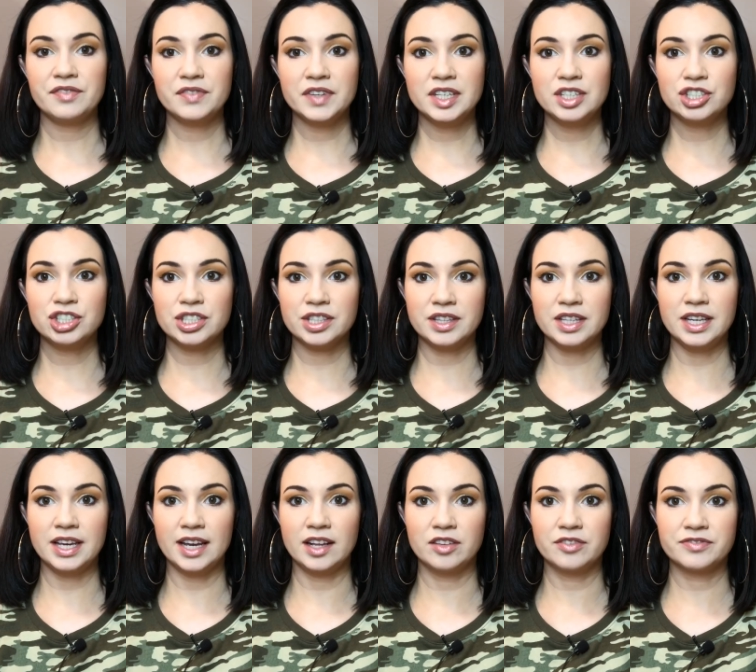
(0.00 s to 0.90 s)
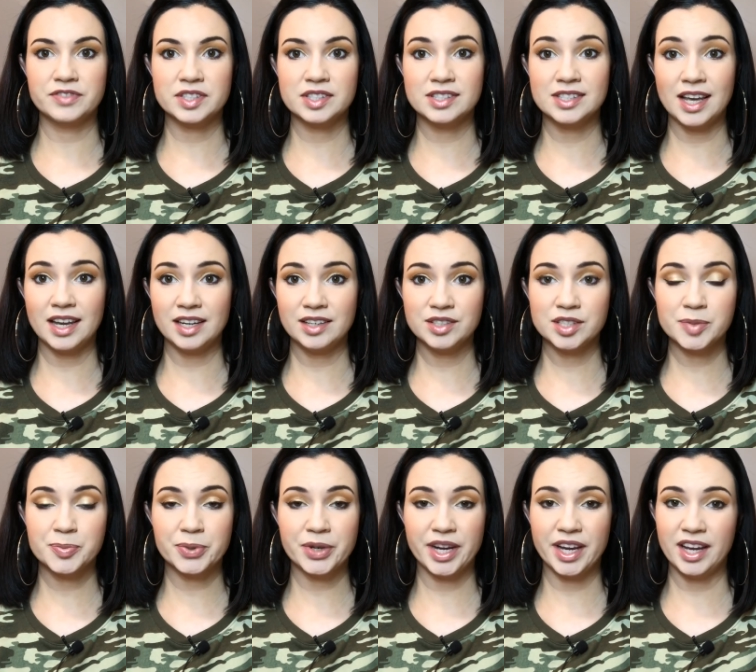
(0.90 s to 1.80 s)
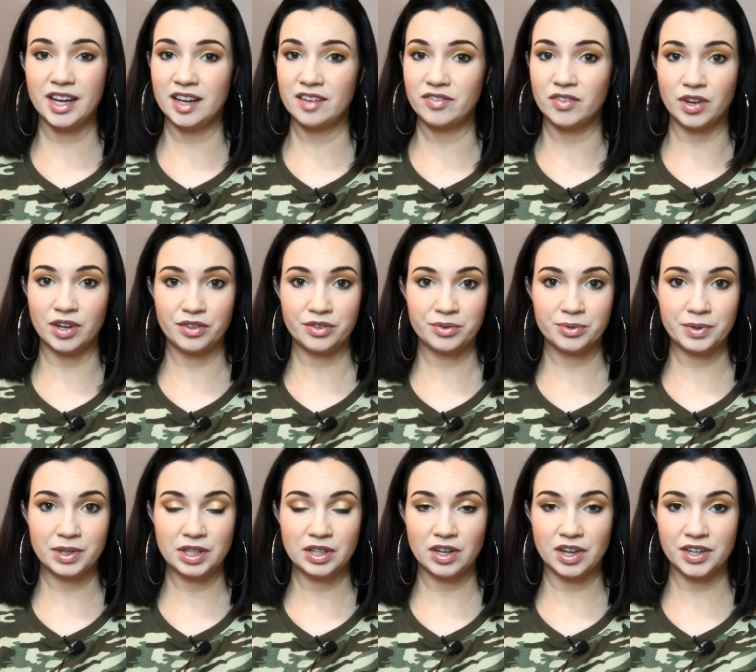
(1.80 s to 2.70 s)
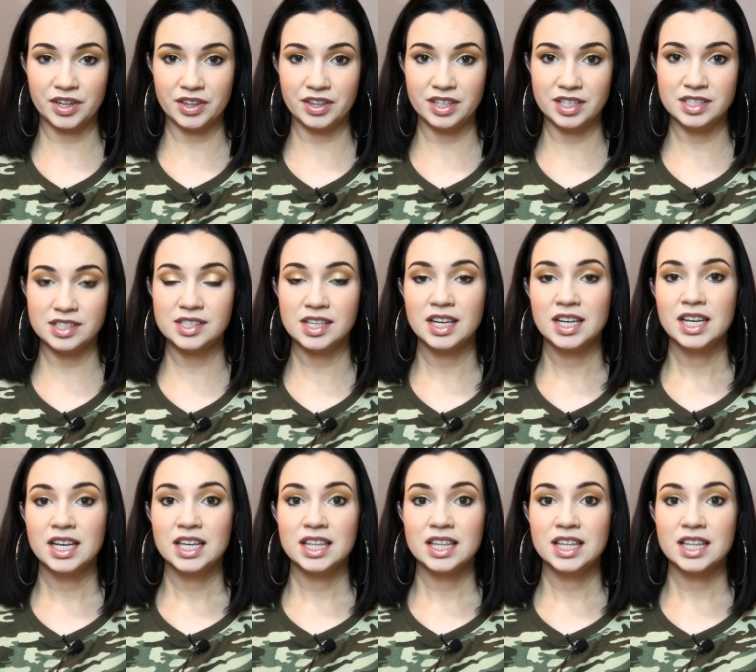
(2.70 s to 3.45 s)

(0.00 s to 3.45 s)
I finished the E L F setting spray. I've gone through a lot of these.